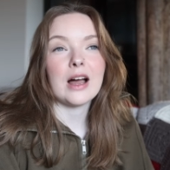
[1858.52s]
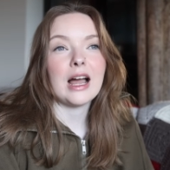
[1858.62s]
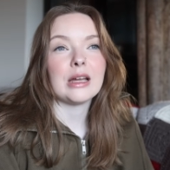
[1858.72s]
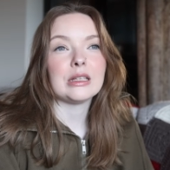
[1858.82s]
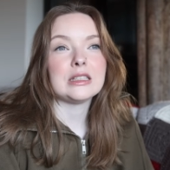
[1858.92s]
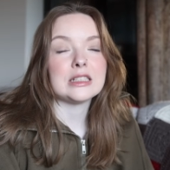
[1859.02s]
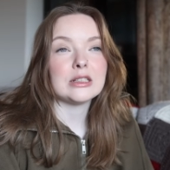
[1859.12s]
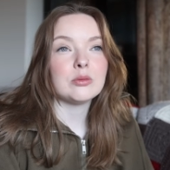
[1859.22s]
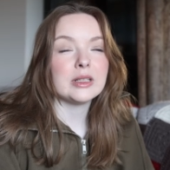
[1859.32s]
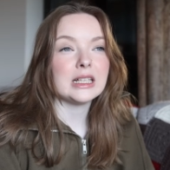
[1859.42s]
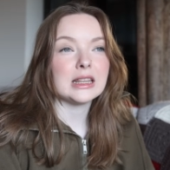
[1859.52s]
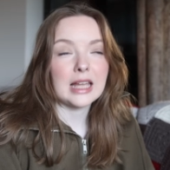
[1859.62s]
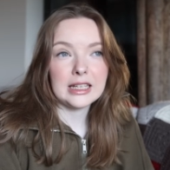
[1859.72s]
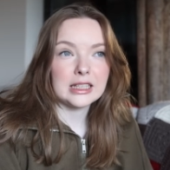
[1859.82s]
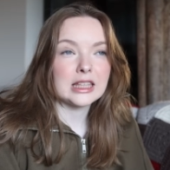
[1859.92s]
I did really
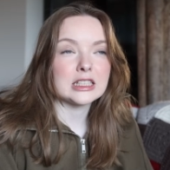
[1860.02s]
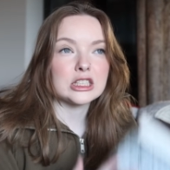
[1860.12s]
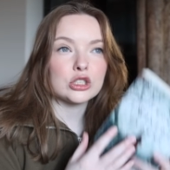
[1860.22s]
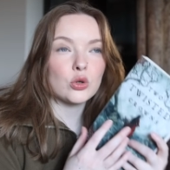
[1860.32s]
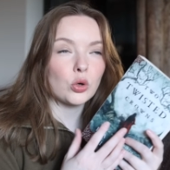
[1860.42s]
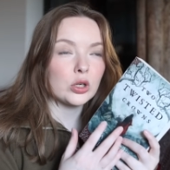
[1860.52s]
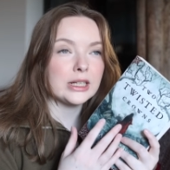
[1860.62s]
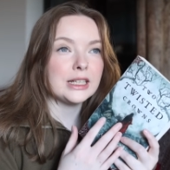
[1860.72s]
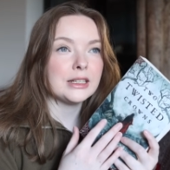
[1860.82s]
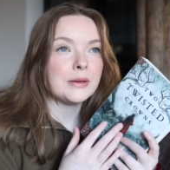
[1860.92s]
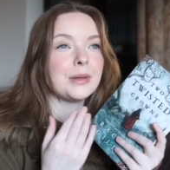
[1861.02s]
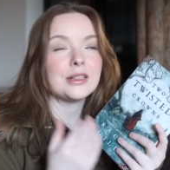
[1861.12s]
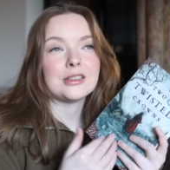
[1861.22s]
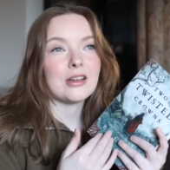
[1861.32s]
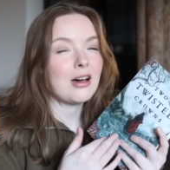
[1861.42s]
like this story,
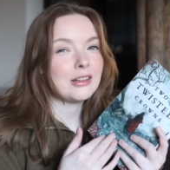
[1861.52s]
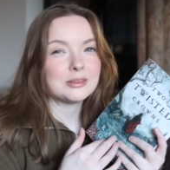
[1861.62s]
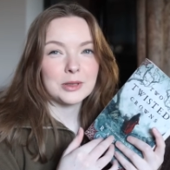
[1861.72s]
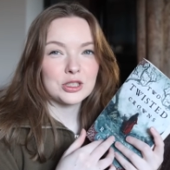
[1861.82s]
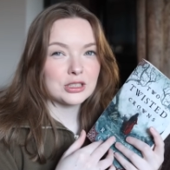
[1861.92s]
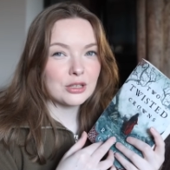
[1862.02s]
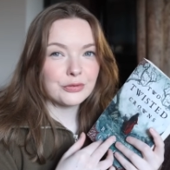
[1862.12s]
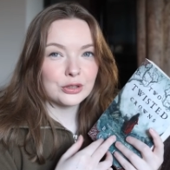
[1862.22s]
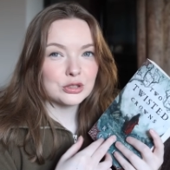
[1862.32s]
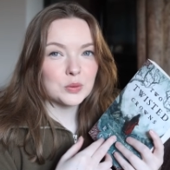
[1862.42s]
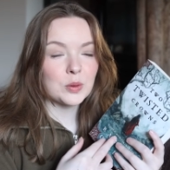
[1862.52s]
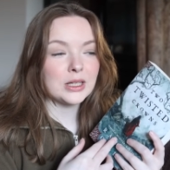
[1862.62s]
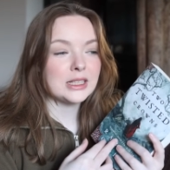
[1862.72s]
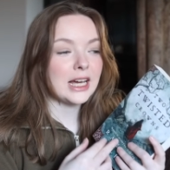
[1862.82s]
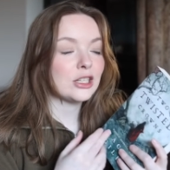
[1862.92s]
but not as much as the first
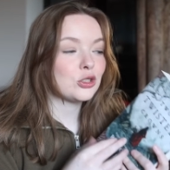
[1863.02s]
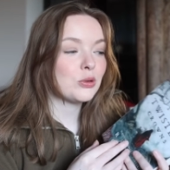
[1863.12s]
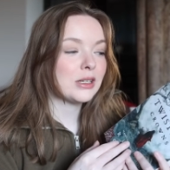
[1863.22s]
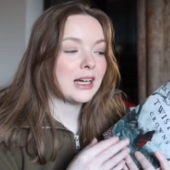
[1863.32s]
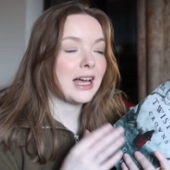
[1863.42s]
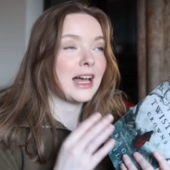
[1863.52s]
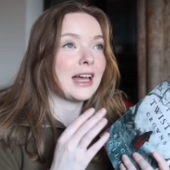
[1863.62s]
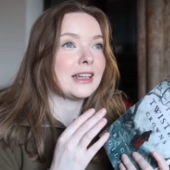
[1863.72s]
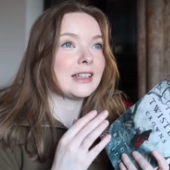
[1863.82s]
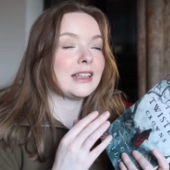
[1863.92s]
one. I do think I had